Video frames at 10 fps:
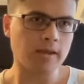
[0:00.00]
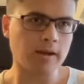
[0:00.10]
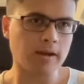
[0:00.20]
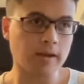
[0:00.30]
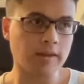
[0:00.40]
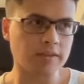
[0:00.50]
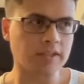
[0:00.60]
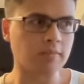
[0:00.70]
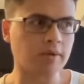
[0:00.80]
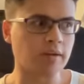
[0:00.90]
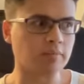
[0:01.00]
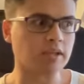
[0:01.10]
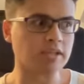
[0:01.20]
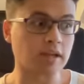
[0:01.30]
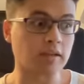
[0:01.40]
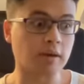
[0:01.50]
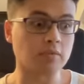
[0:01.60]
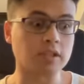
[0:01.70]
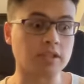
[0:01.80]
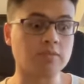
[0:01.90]
in the same game, because that
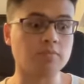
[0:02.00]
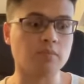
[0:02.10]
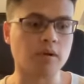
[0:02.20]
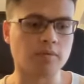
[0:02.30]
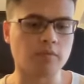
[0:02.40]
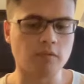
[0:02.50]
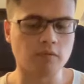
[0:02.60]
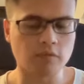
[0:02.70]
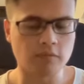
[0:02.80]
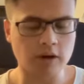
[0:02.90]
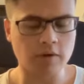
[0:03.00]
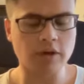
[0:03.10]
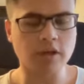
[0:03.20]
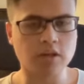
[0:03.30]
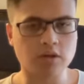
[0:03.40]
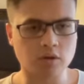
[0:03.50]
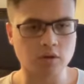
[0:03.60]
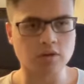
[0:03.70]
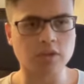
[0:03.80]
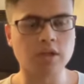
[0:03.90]
was actually a very
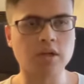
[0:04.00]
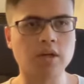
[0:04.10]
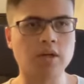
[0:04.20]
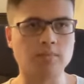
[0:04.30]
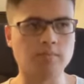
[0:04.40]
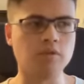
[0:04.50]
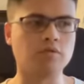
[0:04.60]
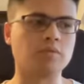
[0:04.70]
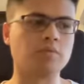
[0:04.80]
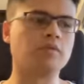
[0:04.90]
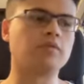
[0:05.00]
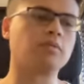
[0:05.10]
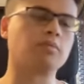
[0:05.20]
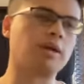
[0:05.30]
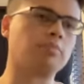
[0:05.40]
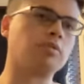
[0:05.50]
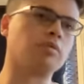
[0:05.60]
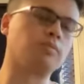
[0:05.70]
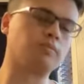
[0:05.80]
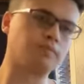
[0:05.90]
good move from
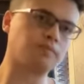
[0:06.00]
Blackpool.